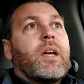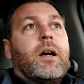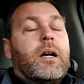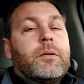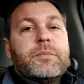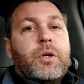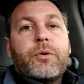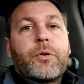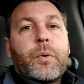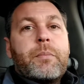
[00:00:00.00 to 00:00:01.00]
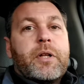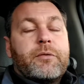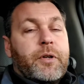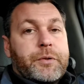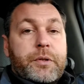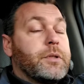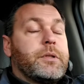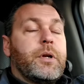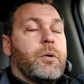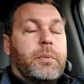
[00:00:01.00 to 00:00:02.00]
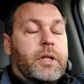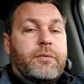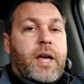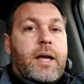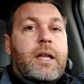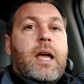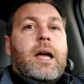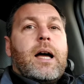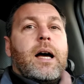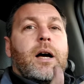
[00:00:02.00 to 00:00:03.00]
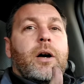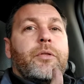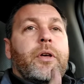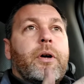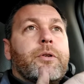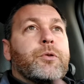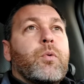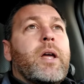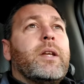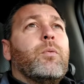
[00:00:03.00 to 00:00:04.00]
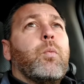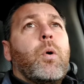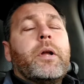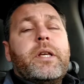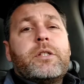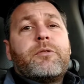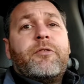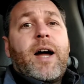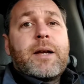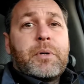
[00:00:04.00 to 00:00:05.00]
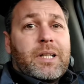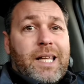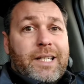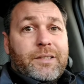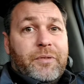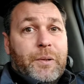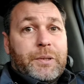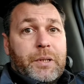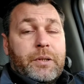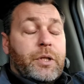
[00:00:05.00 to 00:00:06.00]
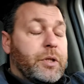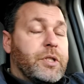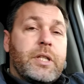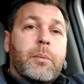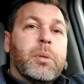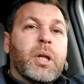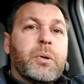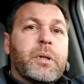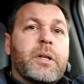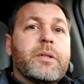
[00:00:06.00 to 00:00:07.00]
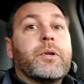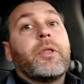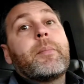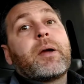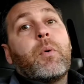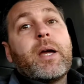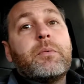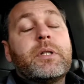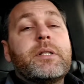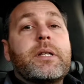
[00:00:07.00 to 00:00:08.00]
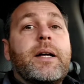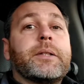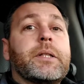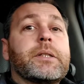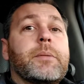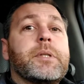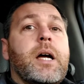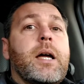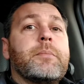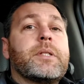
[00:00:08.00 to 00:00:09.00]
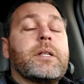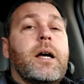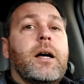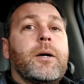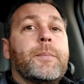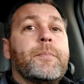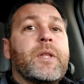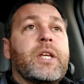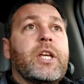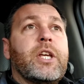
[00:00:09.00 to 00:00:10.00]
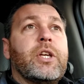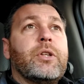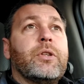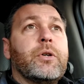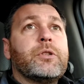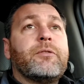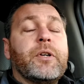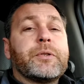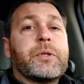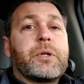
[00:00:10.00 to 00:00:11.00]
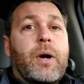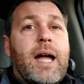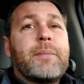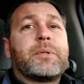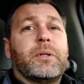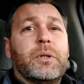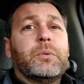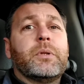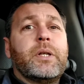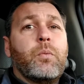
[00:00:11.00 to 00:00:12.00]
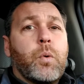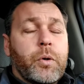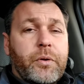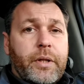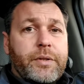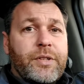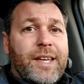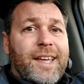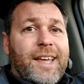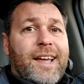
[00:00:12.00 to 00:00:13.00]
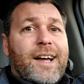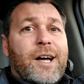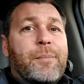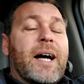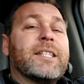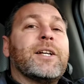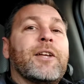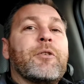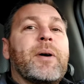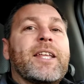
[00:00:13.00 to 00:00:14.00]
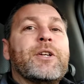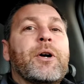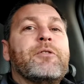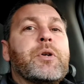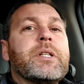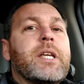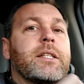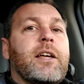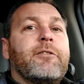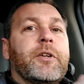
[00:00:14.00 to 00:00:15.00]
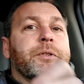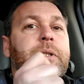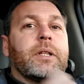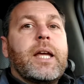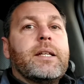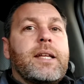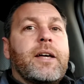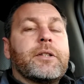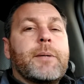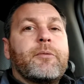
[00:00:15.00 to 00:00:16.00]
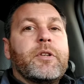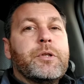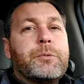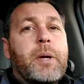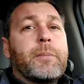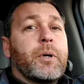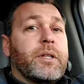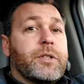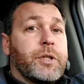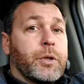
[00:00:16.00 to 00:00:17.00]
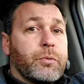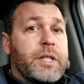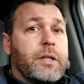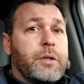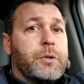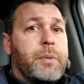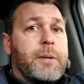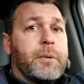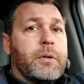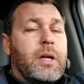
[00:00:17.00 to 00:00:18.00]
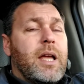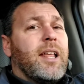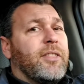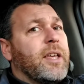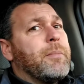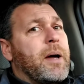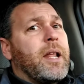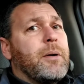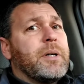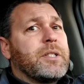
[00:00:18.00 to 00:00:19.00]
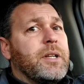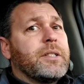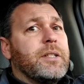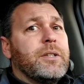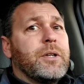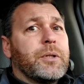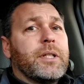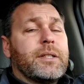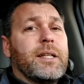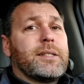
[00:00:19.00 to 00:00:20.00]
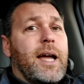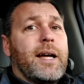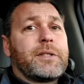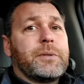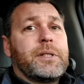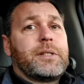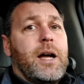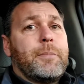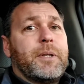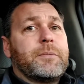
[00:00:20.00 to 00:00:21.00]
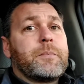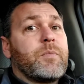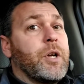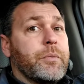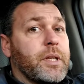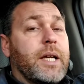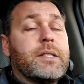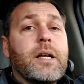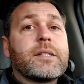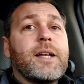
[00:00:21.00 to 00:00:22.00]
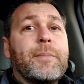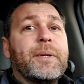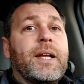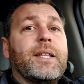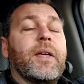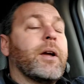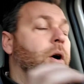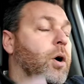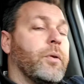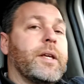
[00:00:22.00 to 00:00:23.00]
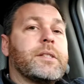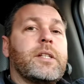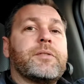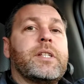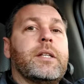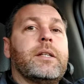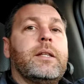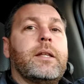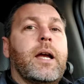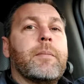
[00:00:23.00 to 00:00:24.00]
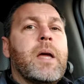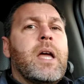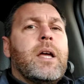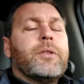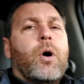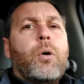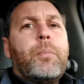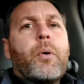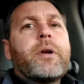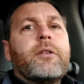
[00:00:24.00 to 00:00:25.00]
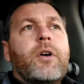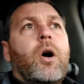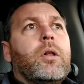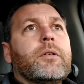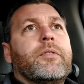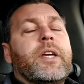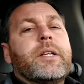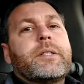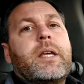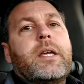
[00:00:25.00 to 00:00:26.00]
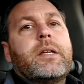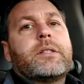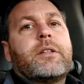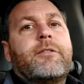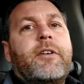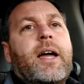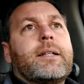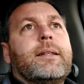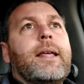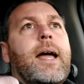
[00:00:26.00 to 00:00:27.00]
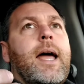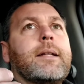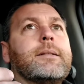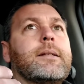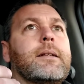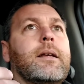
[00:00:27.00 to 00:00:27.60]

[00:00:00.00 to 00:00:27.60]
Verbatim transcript: um, you know, three month filters. Don't believe that. Uh, the dreaded one inch fiberglass filter, you know, you see the blue ones or they make white ones out there sometimes. Um, it, those filters are absolutely worthless. Um, I tell everybody, you know, if you can take that filter and lay it down on top of a newspaper and still read the newspaper, think about how much dust and dirt that thing's actually stopping. You know, it's not stopping anything. All that stuff's getting in there. The whole point of all of this is the fact that